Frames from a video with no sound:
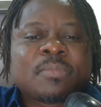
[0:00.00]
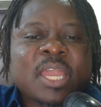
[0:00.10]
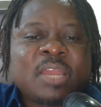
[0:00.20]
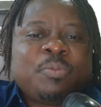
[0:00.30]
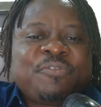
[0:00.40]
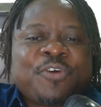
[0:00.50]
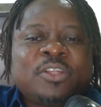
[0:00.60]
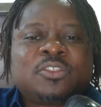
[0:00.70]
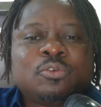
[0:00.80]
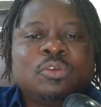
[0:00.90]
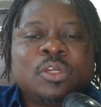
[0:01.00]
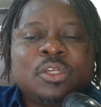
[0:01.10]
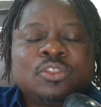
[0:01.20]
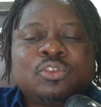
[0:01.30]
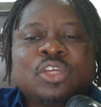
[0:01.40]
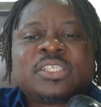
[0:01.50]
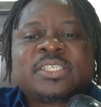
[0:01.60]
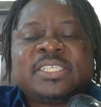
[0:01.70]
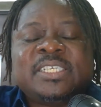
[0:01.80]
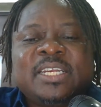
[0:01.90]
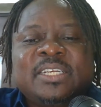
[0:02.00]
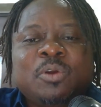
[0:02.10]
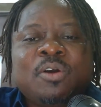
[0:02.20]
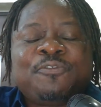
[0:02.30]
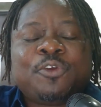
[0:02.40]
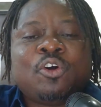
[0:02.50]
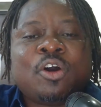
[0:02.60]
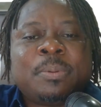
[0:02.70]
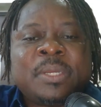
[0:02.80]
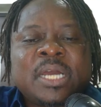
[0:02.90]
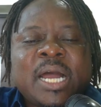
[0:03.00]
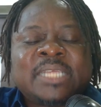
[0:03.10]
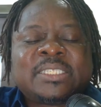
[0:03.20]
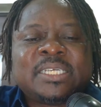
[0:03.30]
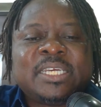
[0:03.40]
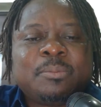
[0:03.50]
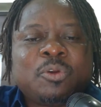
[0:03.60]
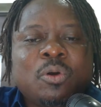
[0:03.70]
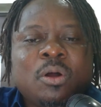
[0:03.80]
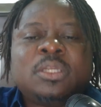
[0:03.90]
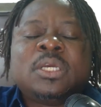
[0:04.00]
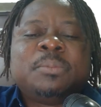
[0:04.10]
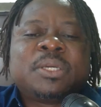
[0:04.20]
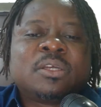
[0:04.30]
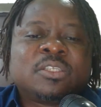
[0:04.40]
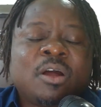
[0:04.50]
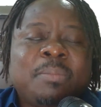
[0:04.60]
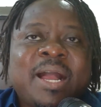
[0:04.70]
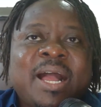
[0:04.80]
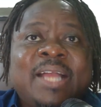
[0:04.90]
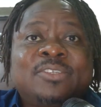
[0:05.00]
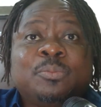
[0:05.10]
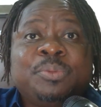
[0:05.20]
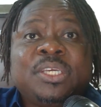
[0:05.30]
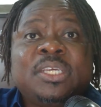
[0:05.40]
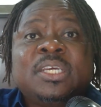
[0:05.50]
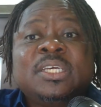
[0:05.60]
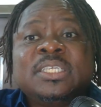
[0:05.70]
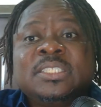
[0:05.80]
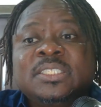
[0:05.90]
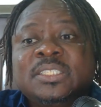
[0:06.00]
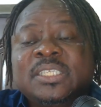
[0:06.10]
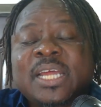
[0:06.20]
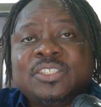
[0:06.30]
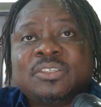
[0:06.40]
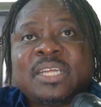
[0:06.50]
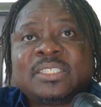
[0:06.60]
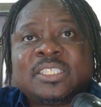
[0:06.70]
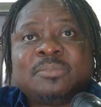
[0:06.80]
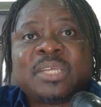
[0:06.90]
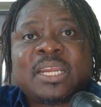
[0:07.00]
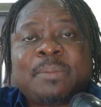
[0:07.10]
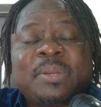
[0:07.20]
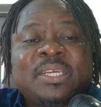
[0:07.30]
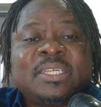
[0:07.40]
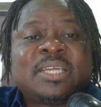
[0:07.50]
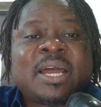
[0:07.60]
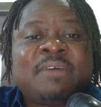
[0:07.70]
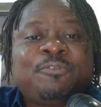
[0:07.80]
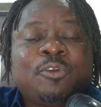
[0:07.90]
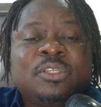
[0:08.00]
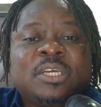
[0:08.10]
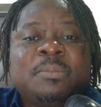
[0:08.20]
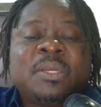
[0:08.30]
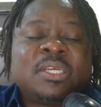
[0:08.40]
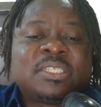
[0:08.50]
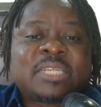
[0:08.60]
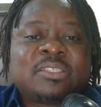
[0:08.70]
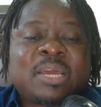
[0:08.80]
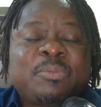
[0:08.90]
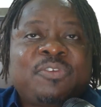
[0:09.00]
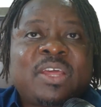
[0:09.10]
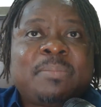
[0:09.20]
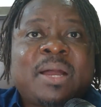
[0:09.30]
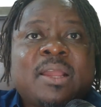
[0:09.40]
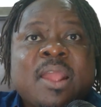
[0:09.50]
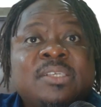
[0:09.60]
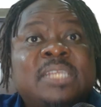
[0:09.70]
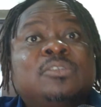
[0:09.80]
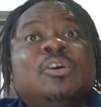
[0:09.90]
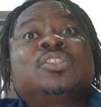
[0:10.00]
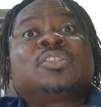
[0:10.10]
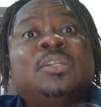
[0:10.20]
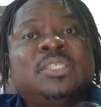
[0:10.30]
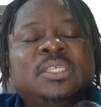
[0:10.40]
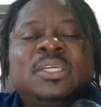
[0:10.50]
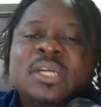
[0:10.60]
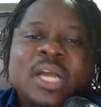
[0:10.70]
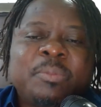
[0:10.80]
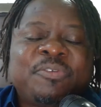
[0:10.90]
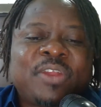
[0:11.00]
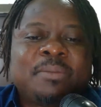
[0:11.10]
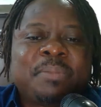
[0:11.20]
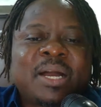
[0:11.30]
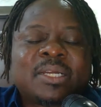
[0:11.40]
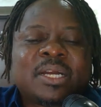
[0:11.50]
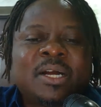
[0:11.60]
it would be fun to just see anyway or follow up as the game go on, because all my eyes will be in the Nigerian teams that are playing and following them. Saturday I'll be flying back. Saturday or Sunday I'll be flying back